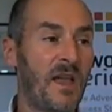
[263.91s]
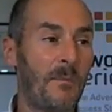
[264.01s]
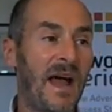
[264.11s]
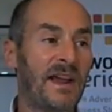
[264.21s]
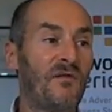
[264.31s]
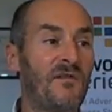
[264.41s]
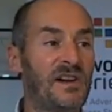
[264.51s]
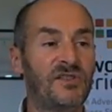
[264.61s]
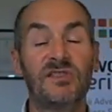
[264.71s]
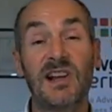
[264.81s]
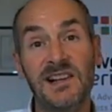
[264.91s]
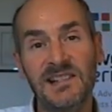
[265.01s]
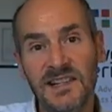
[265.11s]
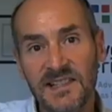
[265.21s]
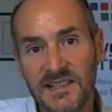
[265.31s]
by Conversion
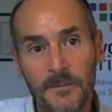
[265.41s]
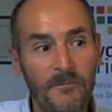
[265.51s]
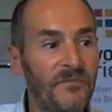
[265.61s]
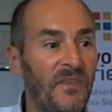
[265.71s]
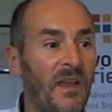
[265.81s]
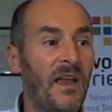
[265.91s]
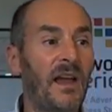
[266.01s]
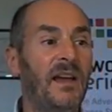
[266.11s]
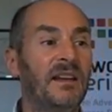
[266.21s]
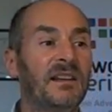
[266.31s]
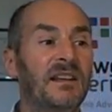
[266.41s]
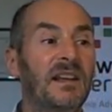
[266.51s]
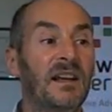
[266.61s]
Sciences, and